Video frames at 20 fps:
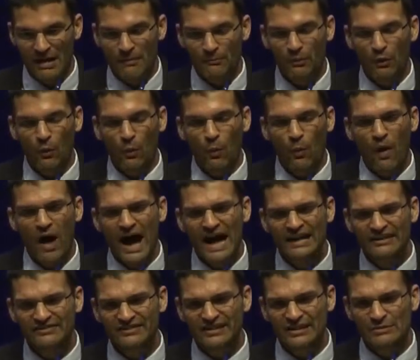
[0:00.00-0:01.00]
But why
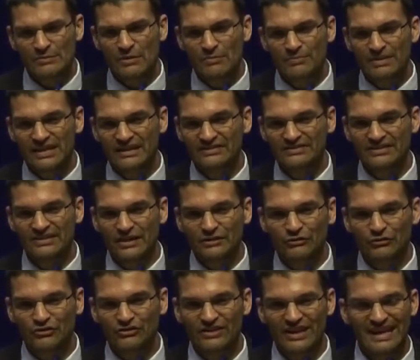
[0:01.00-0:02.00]
is it that human beings can
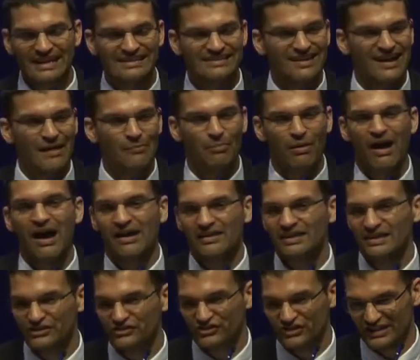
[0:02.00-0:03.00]
understand
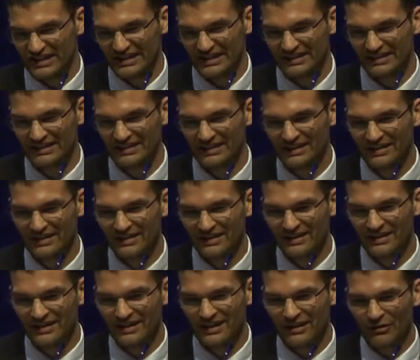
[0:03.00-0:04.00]
topology,
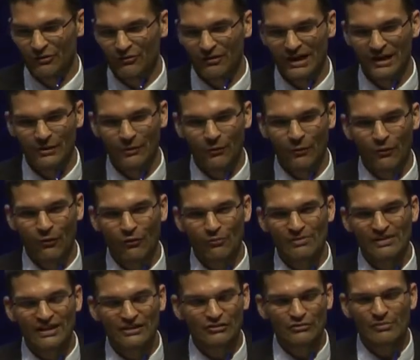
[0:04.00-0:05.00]
right, or, or
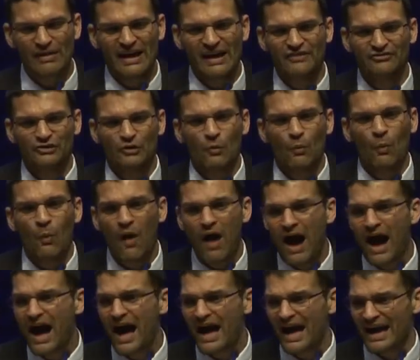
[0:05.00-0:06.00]
molecular biology?
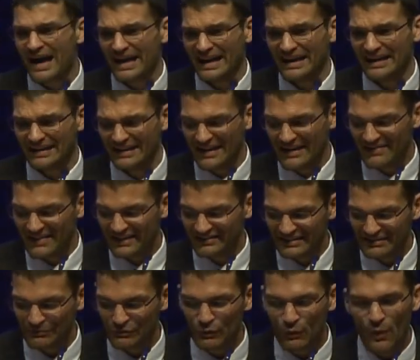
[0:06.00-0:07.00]
Why? That
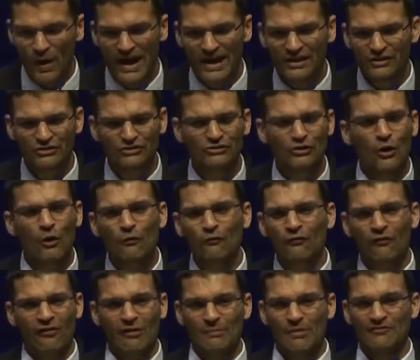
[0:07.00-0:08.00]
seems way so
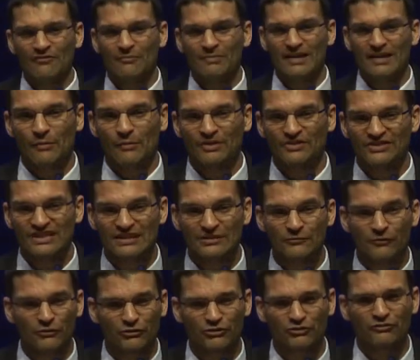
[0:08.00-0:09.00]
far above and what's needed
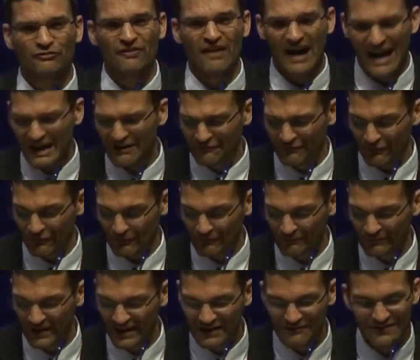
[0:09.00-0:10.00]
for survival.
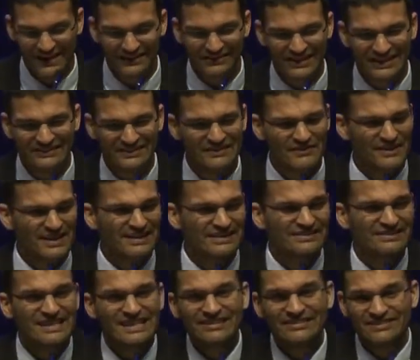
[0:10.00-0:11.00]
In fact, science didn't
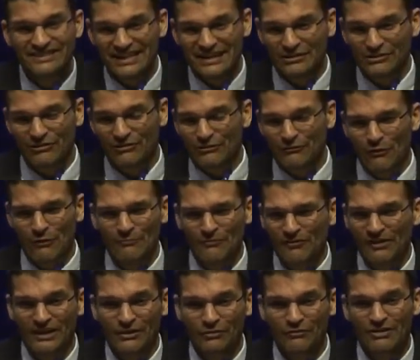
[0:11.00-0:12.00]
exist in its current form for
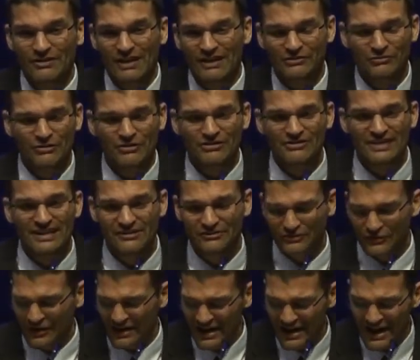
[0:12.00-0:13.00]
like three, last 300 years.
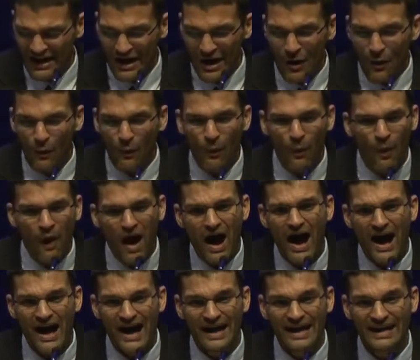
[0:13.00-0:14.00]
So
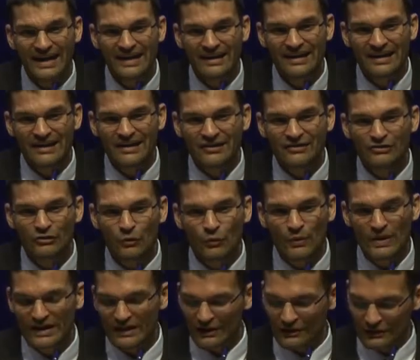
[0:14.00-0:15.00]
why do
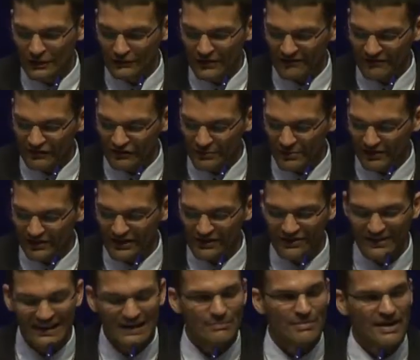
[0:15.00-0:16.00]
we alone have this ability?
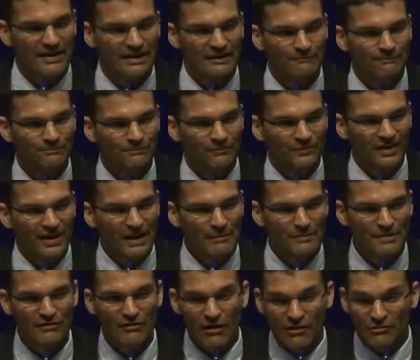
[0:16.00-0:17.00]
Think about it. I
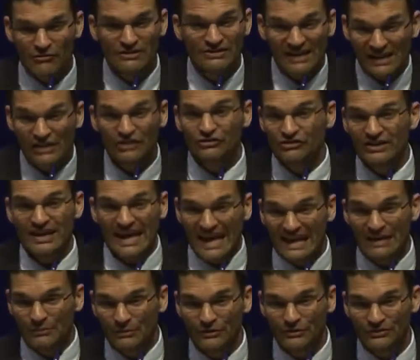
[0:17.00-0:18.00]
mean, there are other intelligent
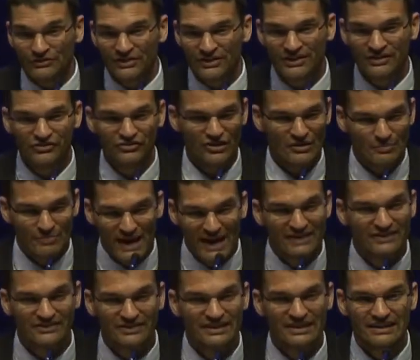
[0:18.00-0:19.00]
animals,
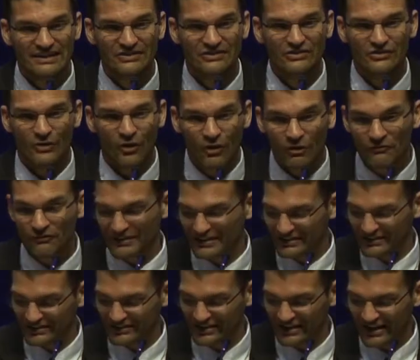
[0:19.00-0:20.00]
chimpanzees,
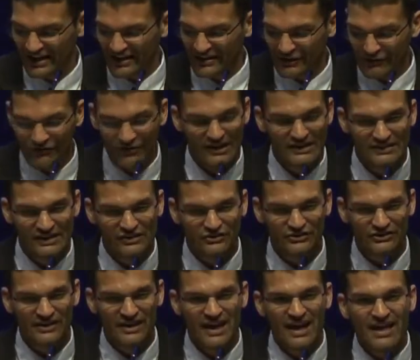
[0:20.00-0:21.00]
dolphins, they're very
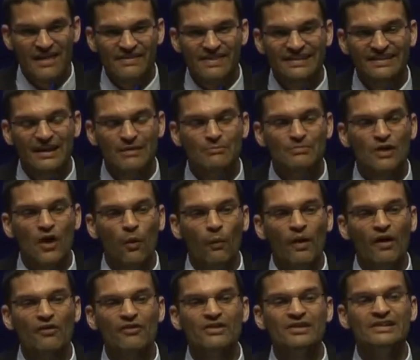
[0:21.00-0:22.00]
intelligent. They come
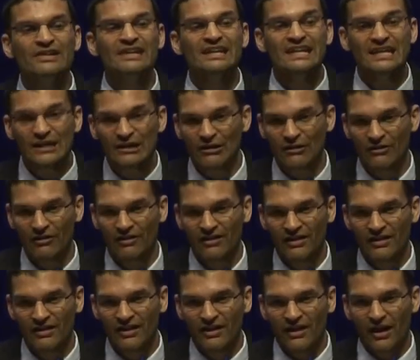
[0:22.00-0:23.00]
nowhere near
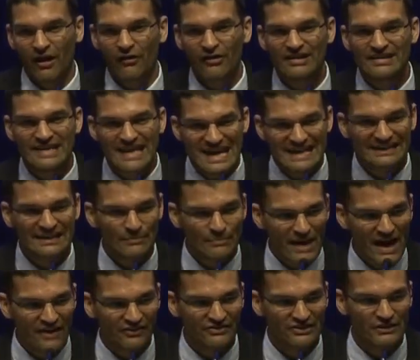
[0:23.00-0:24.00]
our innate
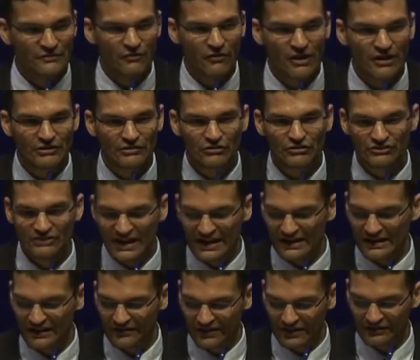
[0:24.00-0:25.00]
capacity for
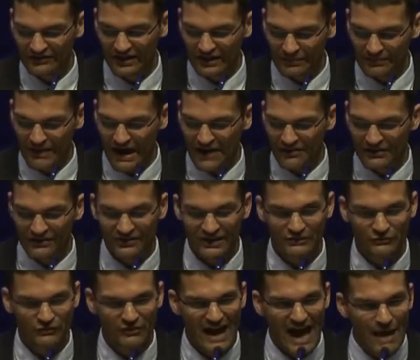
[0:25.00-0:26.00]
understanding things like math and
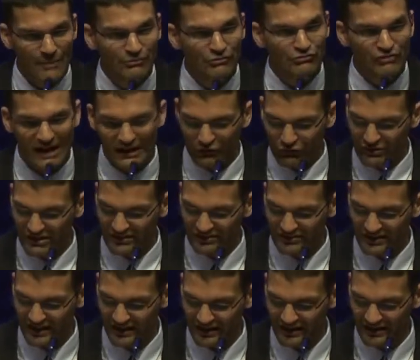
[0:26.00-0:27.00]
science, for abstract
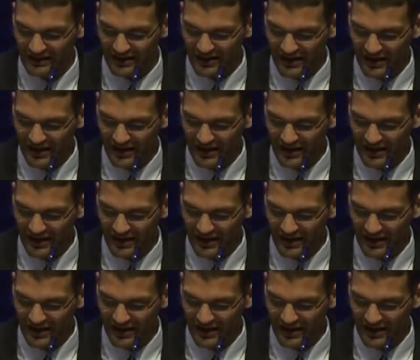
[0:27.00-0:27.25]
reasoning.